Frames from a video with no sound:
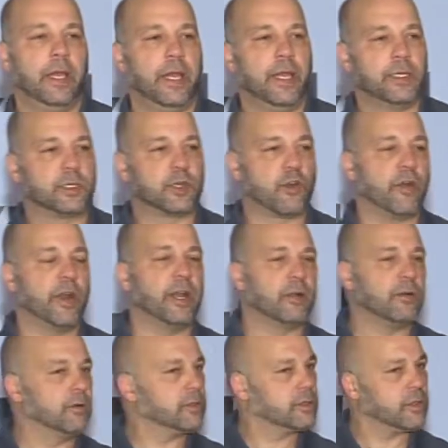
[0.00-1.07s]
is
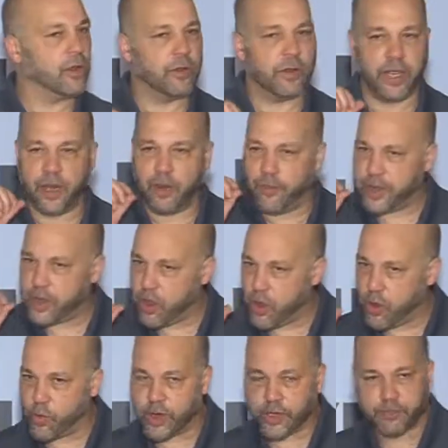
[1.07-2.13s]
critical. So here we
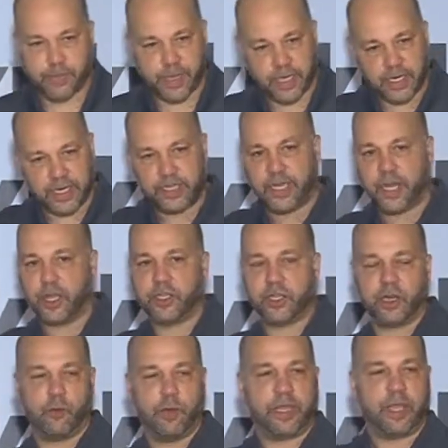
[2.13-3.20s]
go, we're peeling the
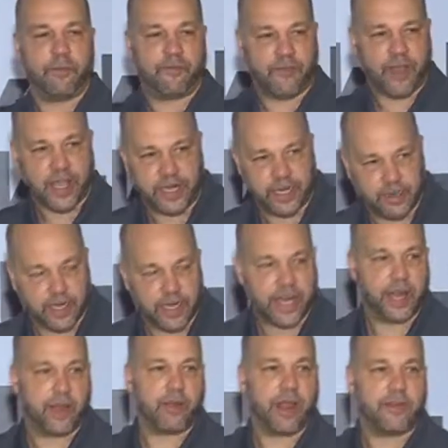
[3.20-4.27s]
onion and we keep finding
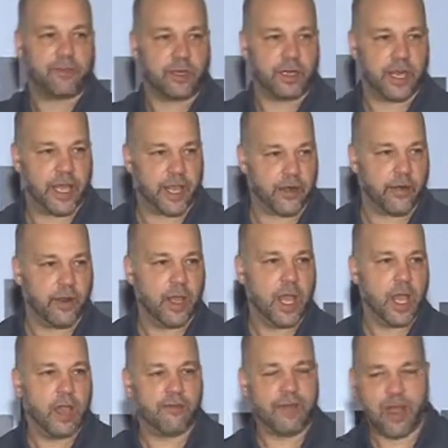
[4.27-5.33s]
layer after layer
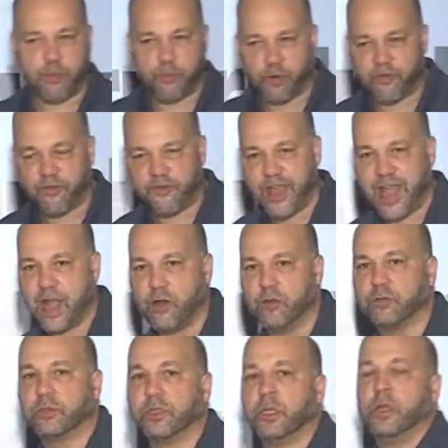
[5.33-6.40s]
of how
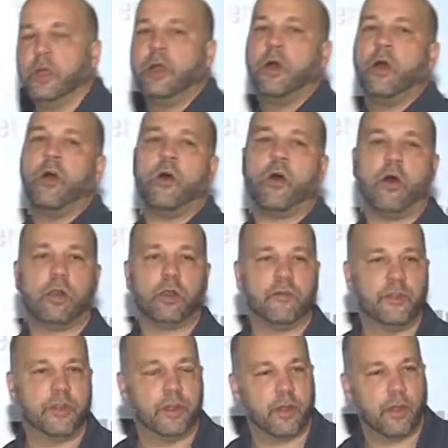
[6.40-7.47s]
profound all
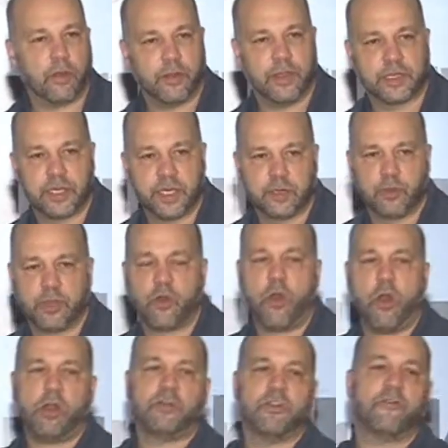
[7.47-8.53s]
of this is, with
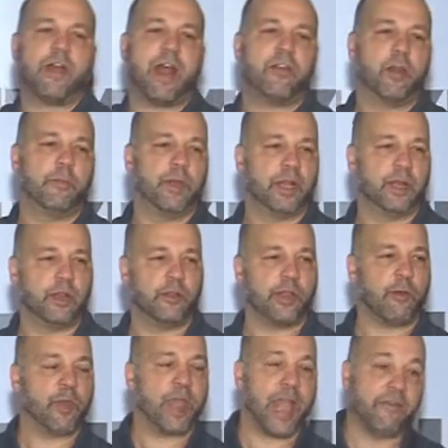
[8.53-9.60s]
all of the variability
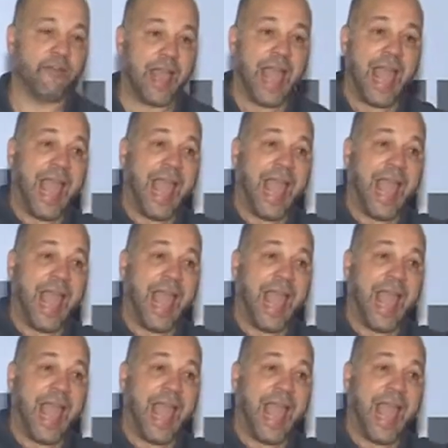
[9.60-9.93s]
that we have